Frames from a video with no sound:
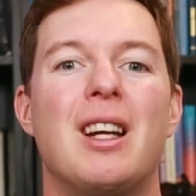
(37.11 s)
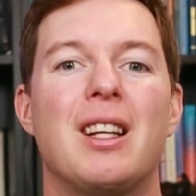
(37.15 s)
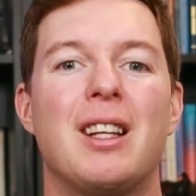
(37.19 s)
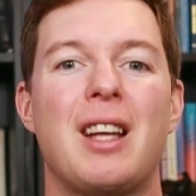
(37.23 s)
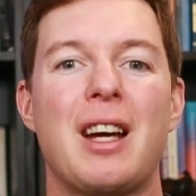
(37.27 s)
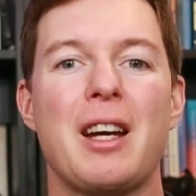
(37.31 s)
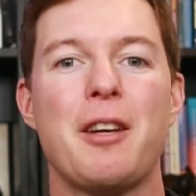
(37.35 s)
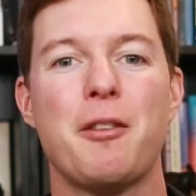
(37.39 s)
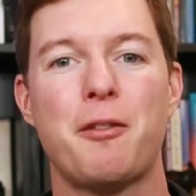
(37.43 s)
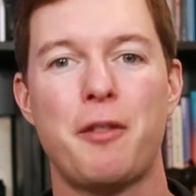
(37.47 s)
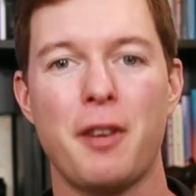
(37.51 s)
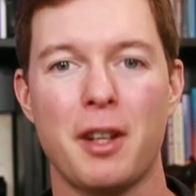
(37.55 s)

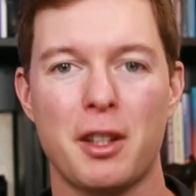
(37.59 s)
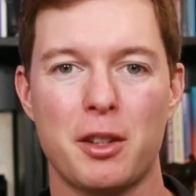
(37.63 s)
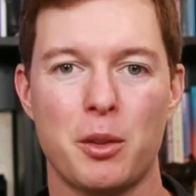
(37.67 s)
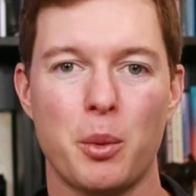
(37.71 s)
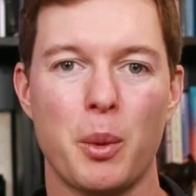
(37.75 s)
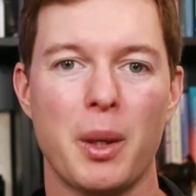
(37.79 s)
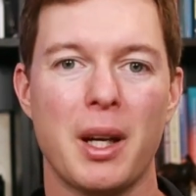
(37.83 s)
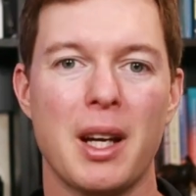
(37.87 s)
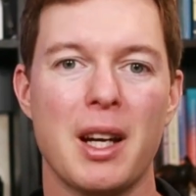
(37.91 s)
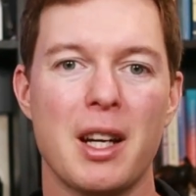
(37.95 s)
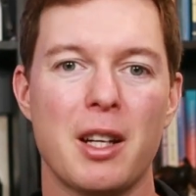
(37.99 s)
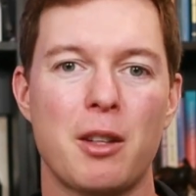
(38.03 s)
Like fixed
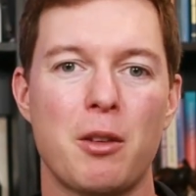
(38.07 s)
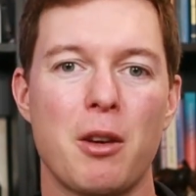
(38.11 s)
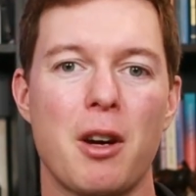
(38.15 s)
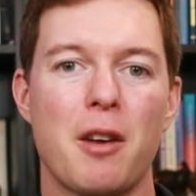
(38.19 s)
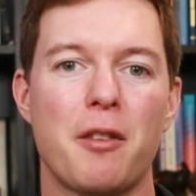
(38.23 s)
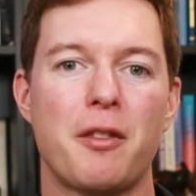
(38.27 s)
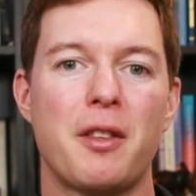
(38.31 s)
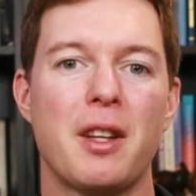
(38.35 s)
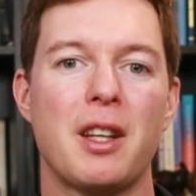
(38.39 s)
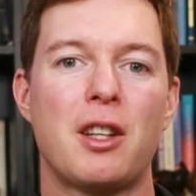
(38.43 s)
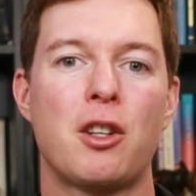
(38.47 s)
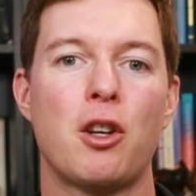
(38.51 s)
wing
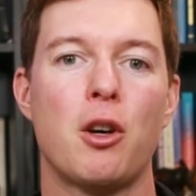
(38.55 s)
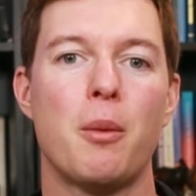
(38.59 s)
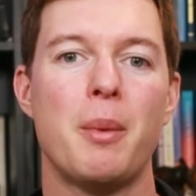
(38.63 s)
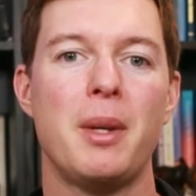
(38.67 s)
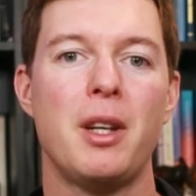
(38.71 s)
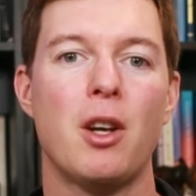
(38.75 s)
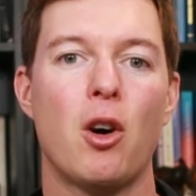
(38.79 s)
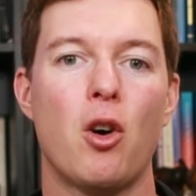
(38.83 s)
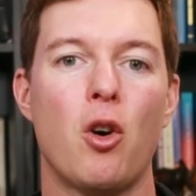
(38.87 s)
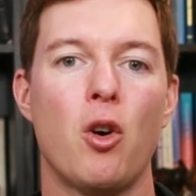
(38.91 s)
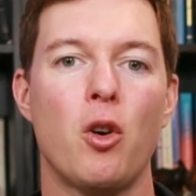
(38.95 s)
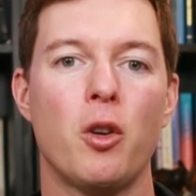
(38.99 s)
aircraft, they come
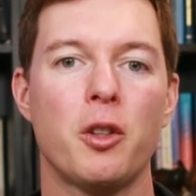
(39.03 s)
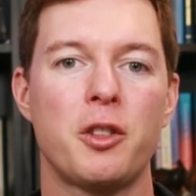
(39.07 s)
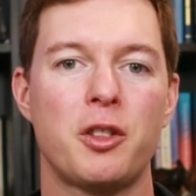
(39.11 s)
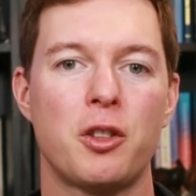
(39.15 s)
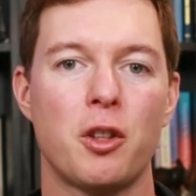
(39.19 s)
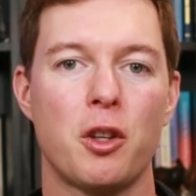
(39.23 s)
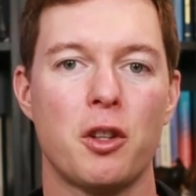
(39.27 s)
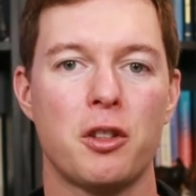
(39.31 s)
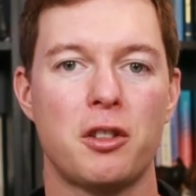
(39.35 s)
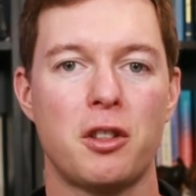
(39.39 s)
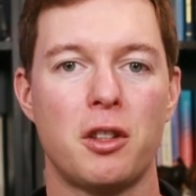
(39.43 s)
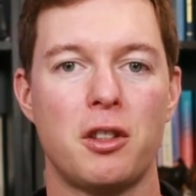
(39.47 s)
in all
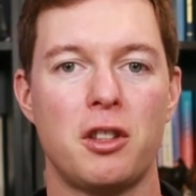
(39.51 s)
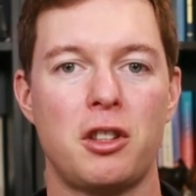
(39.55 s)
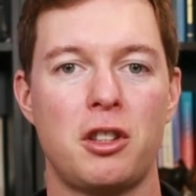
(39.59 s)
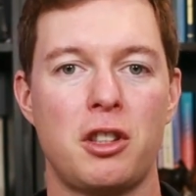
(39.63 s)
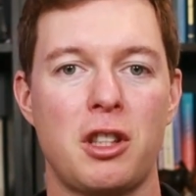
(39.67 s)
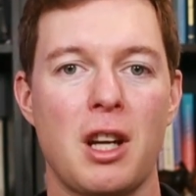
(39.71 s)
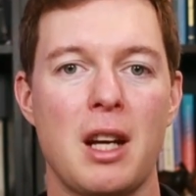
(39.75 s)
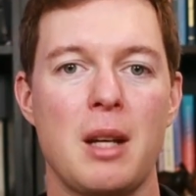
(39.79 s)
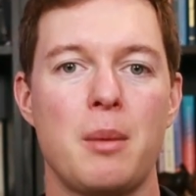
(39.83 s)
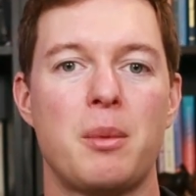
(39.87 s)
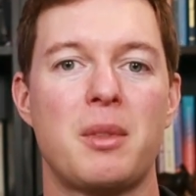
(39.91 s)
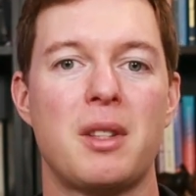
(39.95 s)
sorts of
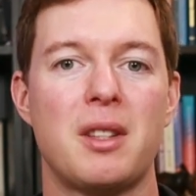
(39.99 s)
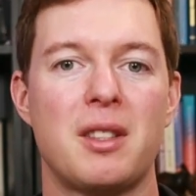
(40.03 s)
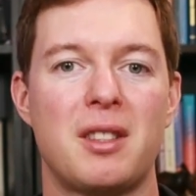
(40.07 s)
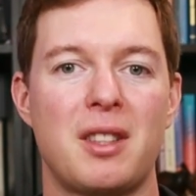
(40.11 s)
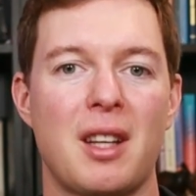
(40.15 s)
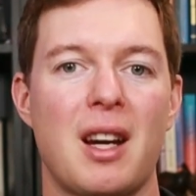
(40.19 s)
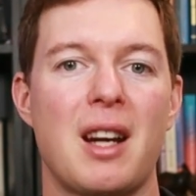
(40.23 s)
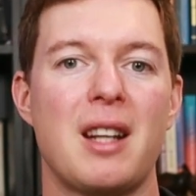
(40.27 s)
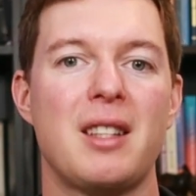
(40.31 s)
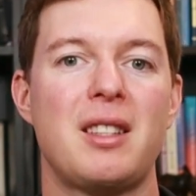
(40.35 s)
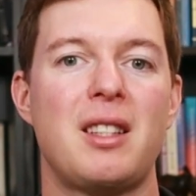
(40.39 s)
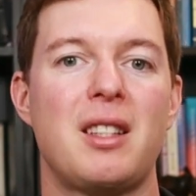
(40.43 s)
shapes and
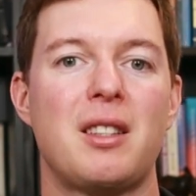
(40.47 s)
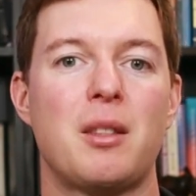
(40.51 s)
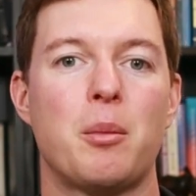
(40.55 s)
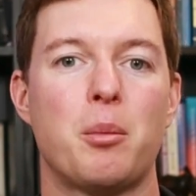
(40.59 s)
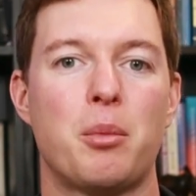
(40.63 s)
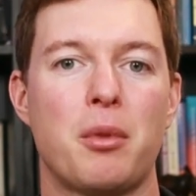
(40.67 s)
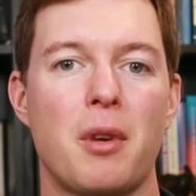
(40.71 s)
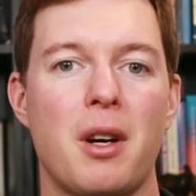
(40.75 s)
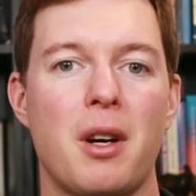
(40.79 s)
sizes and